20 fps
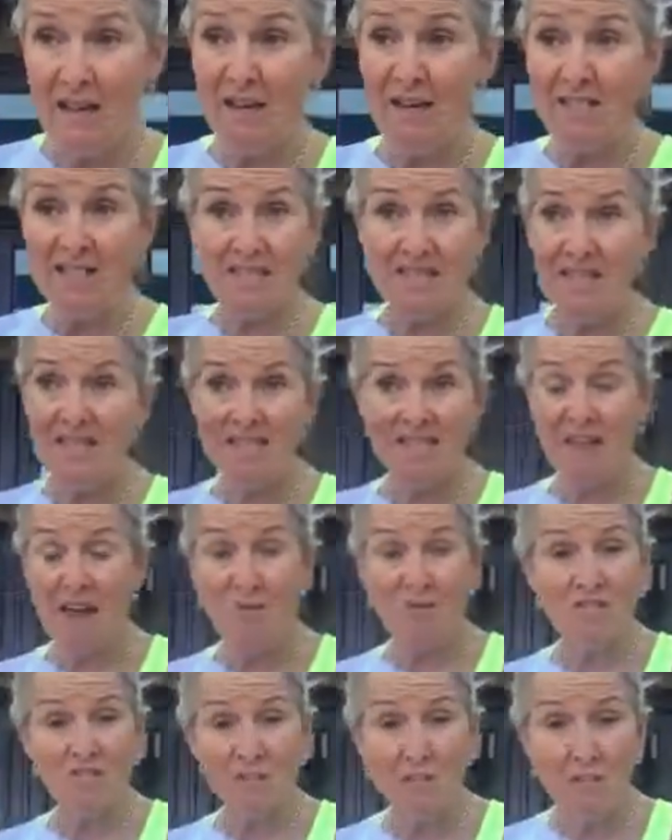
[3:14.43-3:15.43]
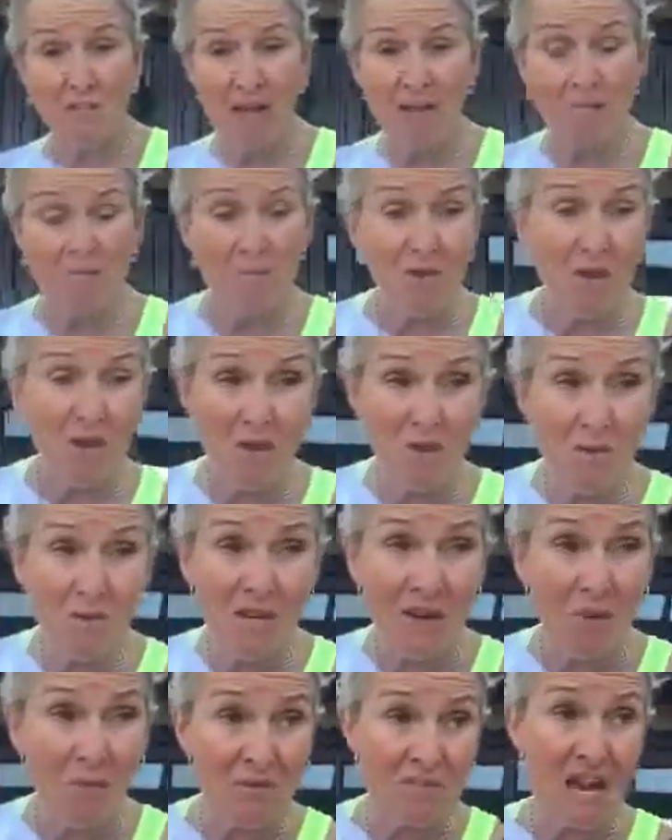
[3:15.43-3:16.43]
And it did. I was in a bad
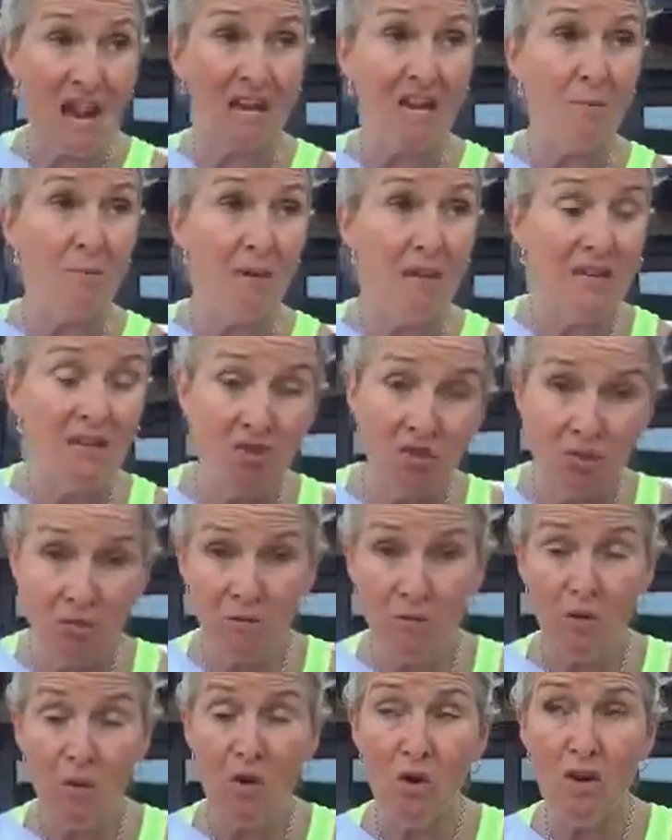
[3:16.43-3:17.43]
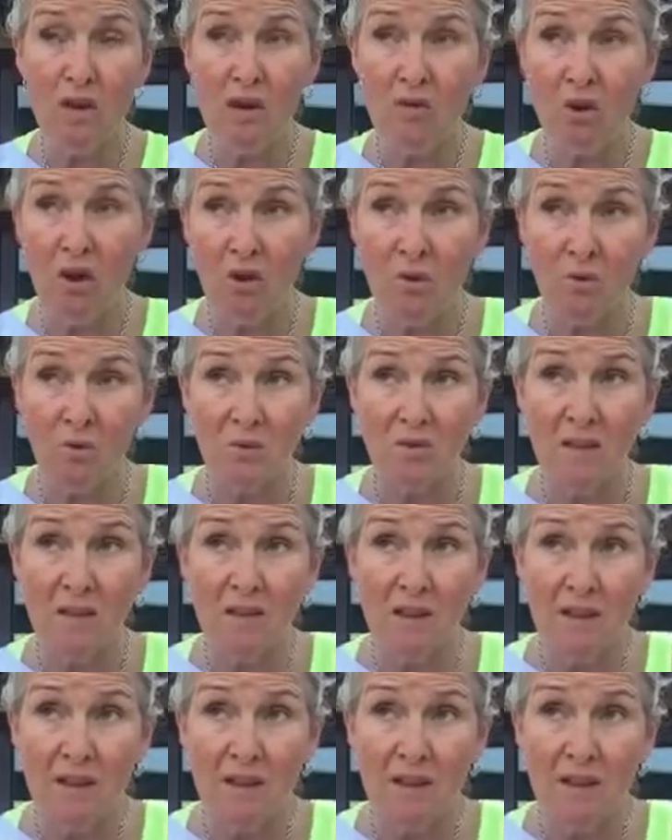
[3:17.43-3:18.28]
mood. I was like a belligerent 4-year-old.